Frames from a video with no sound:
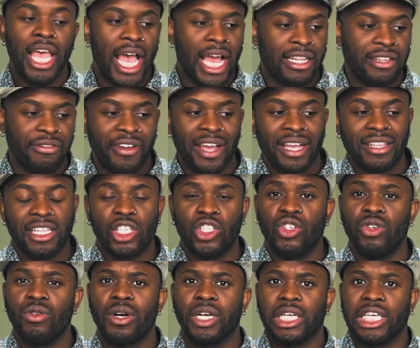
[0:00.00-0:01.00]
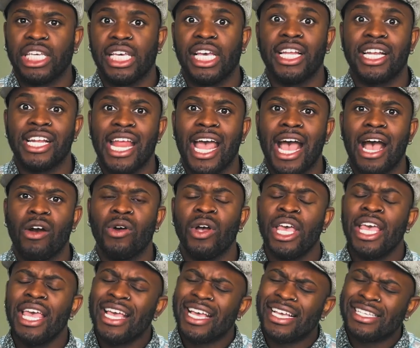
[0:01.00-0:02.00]
And the fact that you are here now
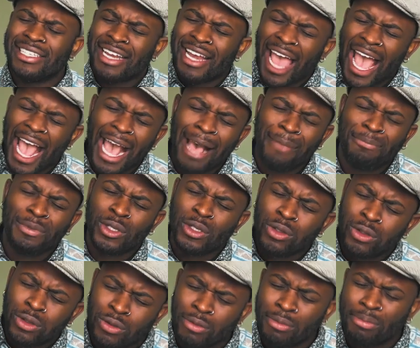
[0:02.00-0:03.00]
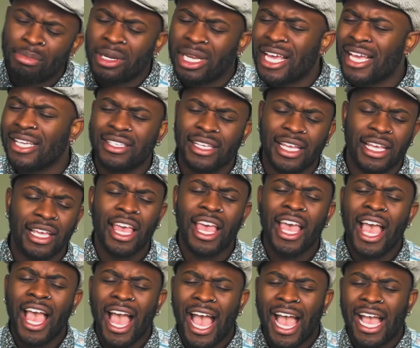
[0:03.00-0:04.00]
is an absolute blessing.
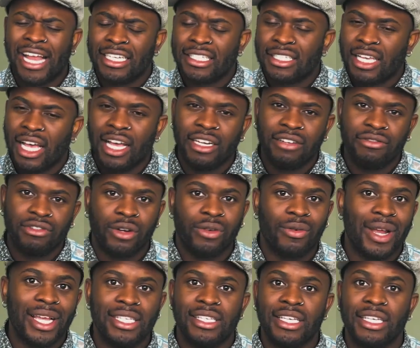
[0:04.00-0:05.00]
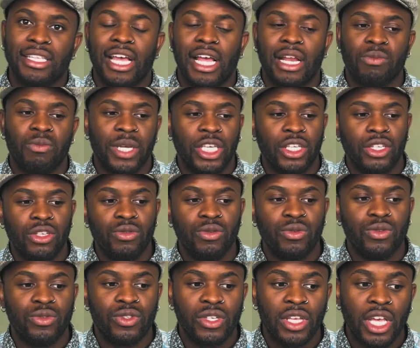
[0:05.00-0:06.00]
And it's kind of crazy that we
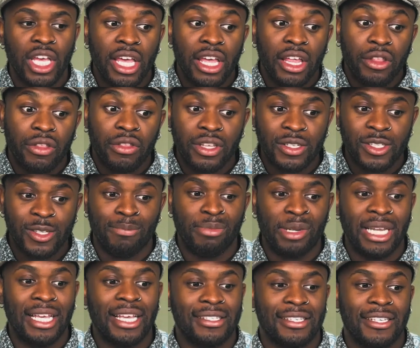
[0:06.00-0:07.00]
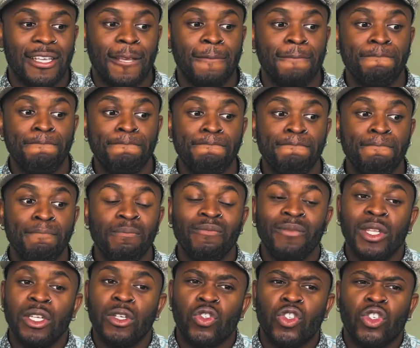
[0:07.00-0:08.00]
use this blessing
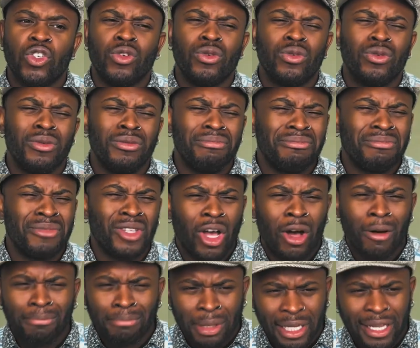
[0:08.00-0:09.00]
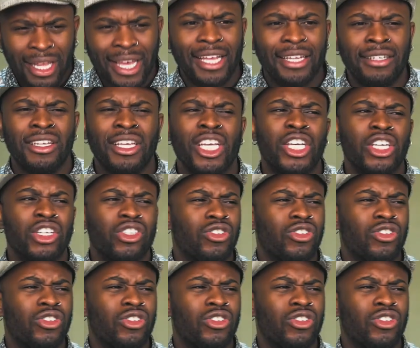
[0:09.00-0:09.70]
to complain,